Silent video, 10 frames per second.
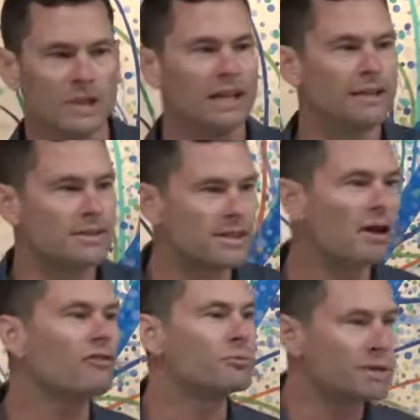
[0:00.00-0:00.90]
It
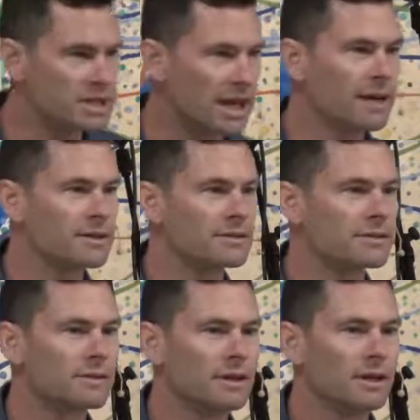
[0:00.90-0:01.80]

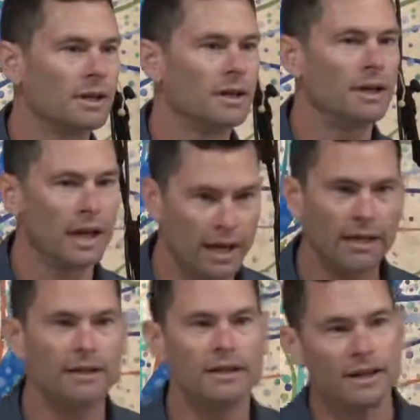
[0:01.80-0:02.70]
self-protects
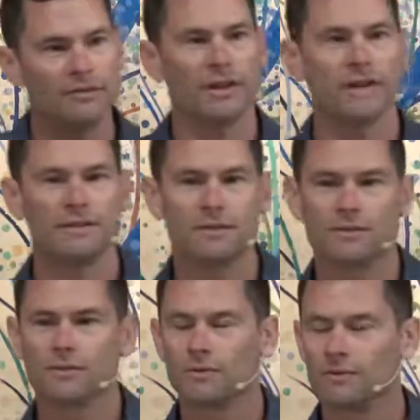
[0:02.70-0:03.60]
and it innovates,